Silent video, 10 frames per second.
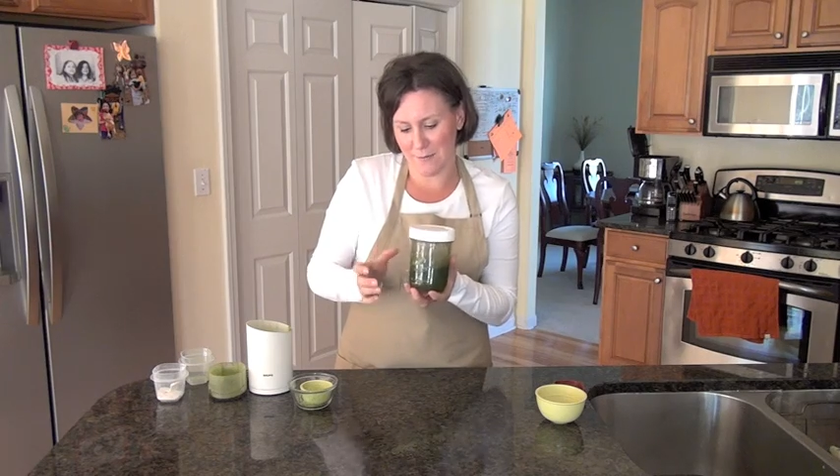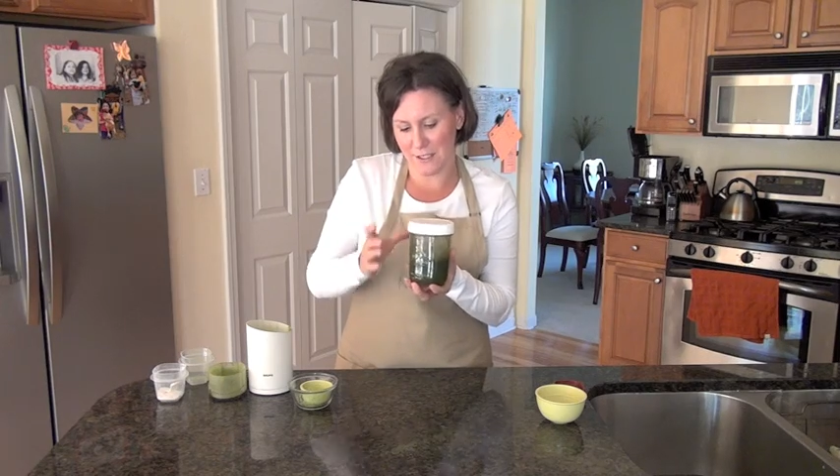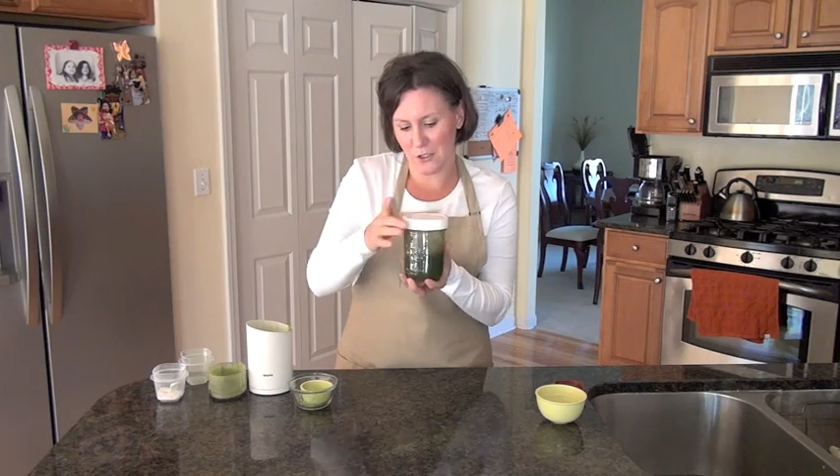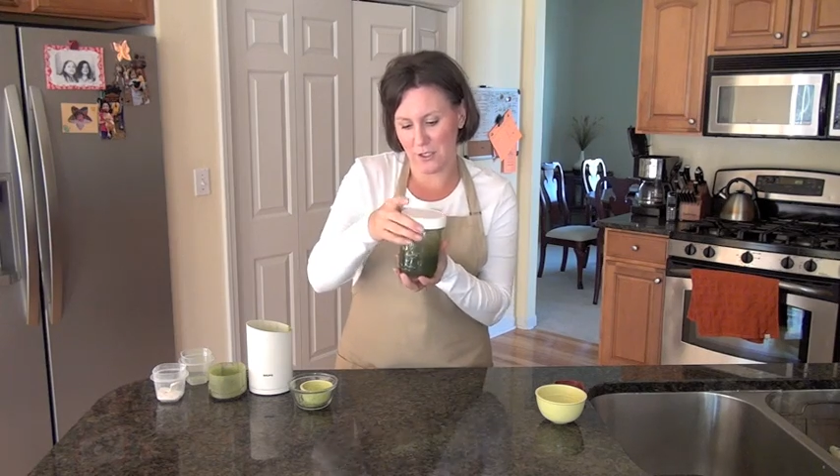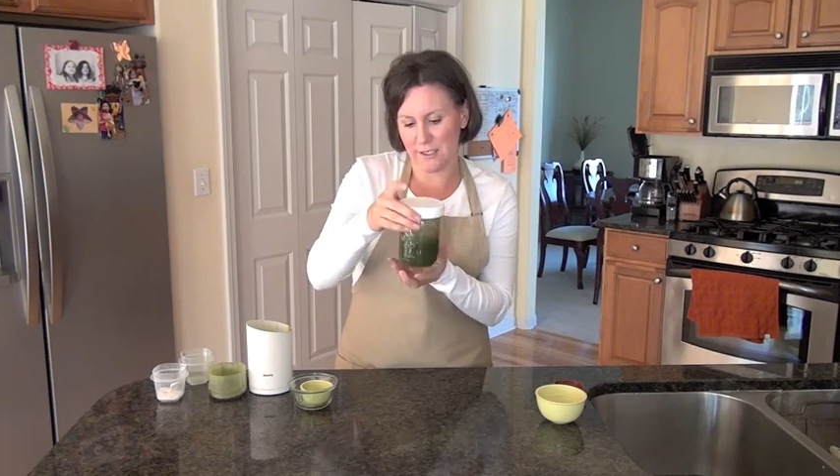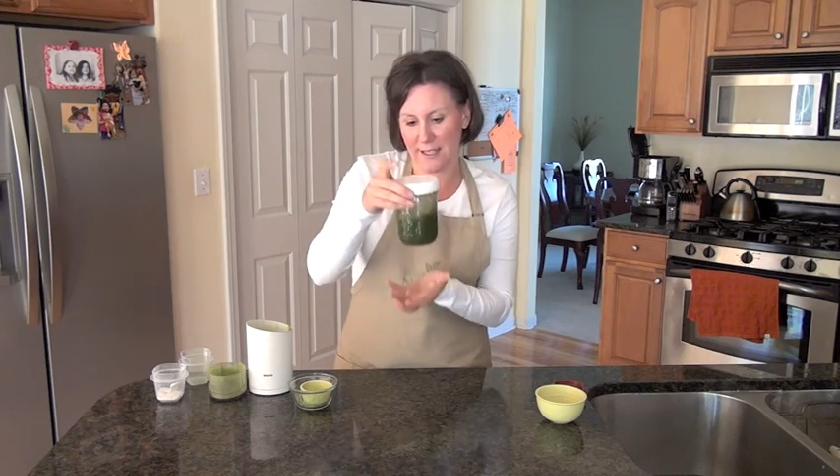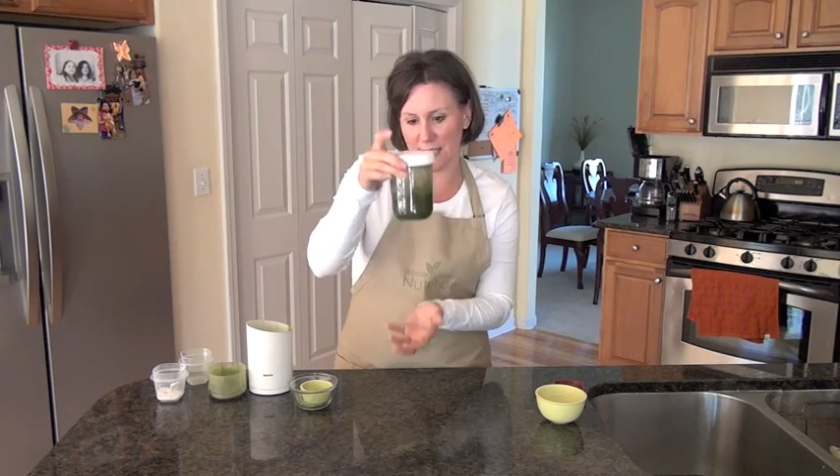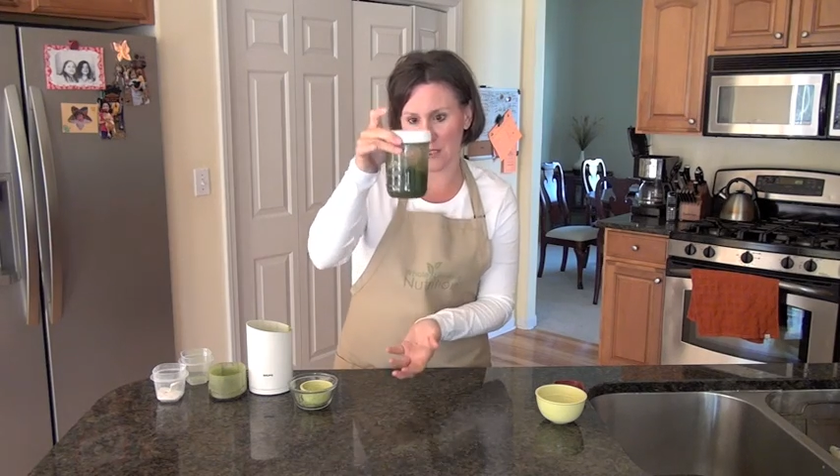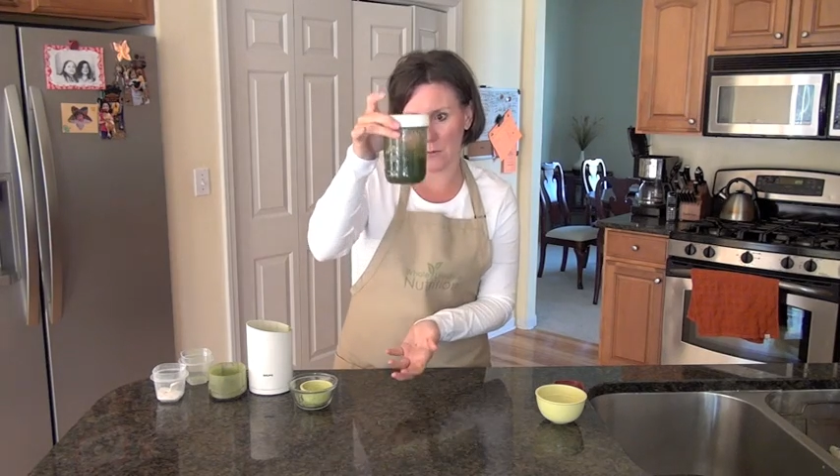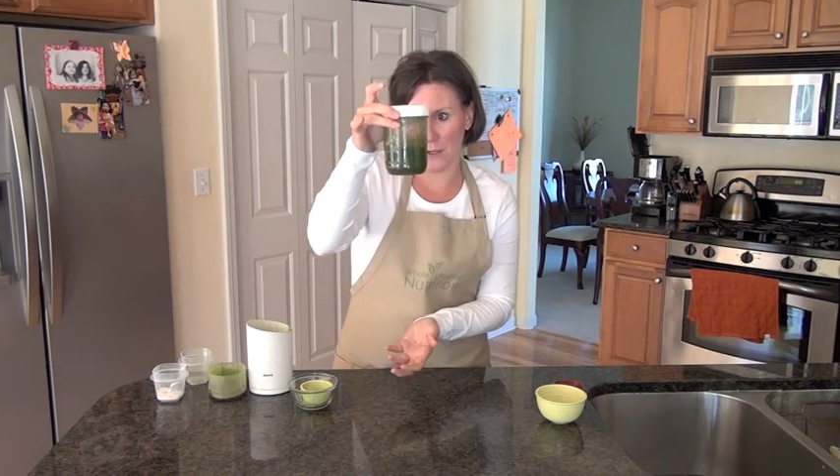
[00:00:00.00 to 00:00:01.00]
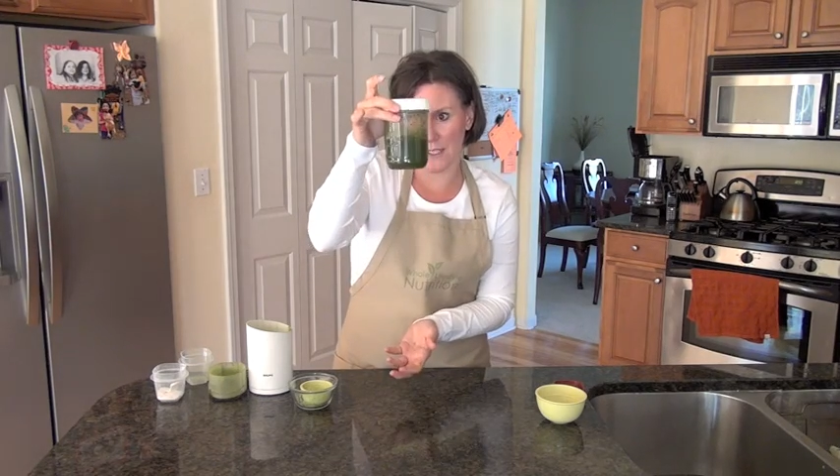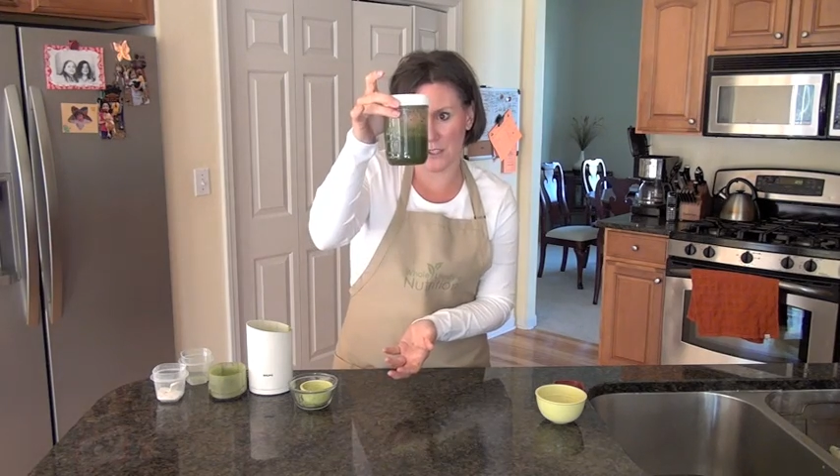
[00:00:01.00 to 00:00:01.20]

because you can see it's a pretty